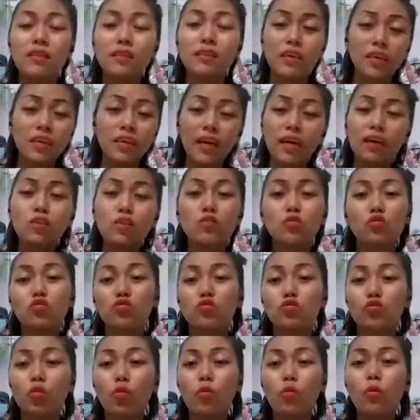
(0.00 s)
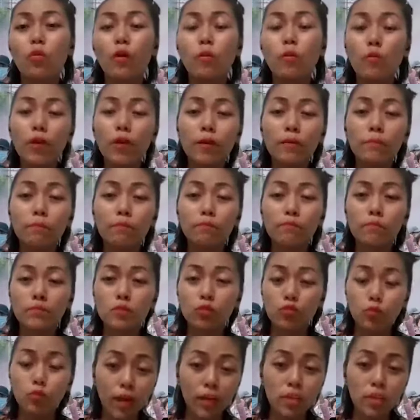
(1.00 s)
they can control. We're
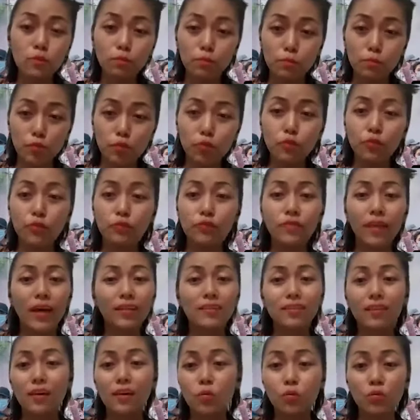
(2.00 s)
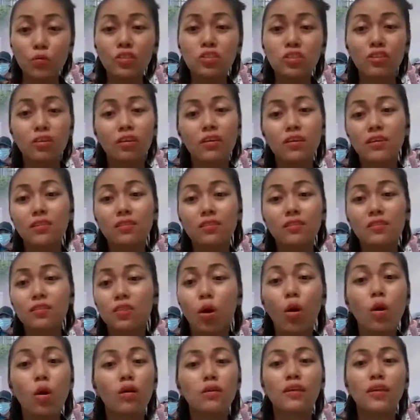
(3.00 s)
trying to prove that the junta is
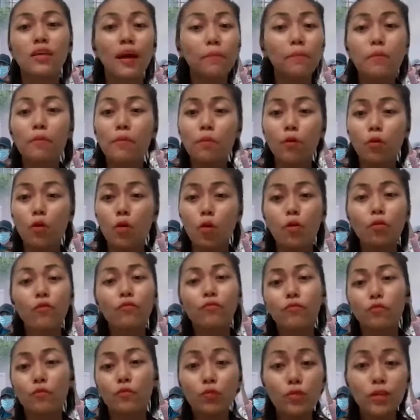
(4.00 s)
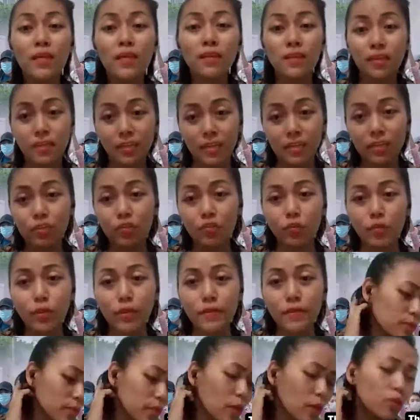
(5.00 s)
not capable of ruling the country.
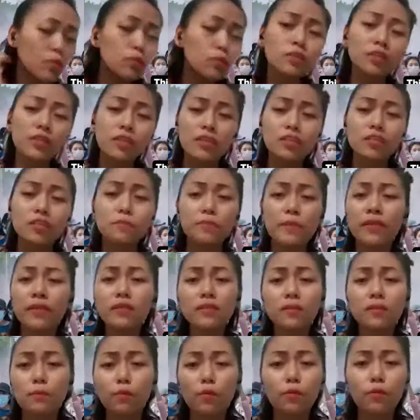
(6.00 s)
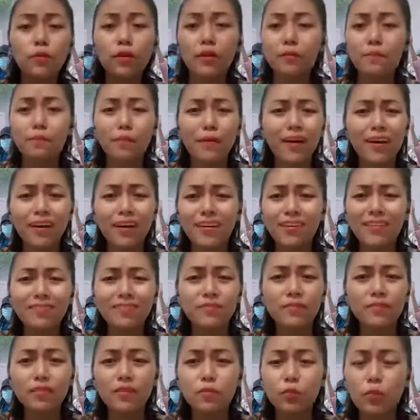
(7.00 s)
The junta is being supported by
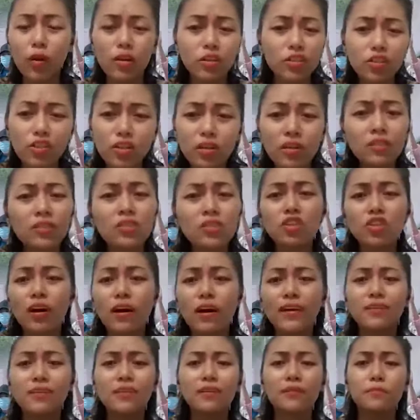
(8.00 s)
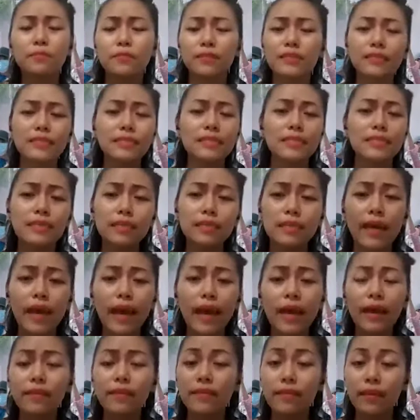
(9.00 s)
Russia and China, basically,
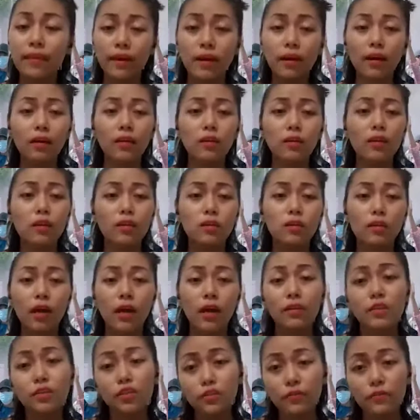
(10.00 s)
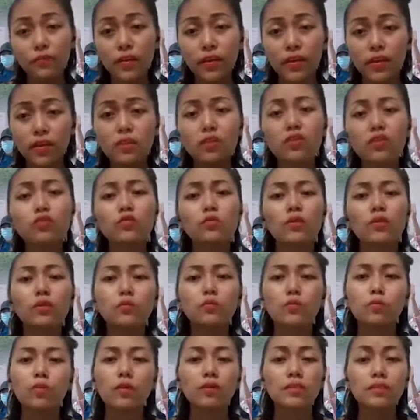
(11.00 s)
and they are other different countries
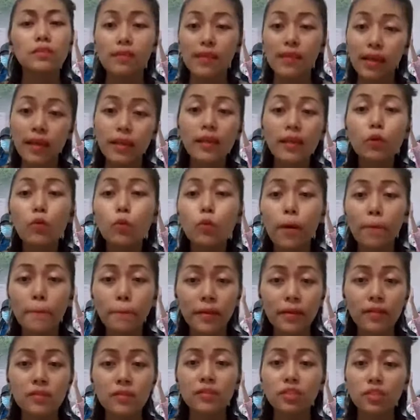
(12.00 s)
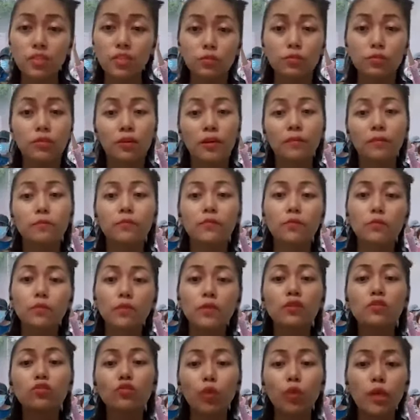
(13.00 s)
who are selling weapons to them. So
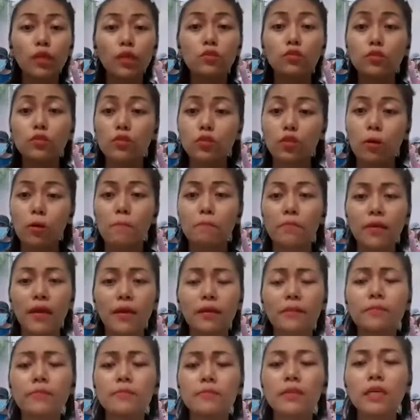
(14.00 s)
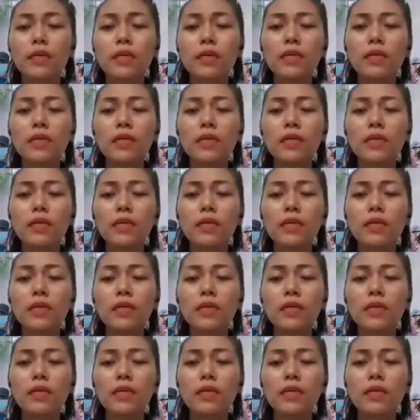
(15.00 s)
we are trying to stop them.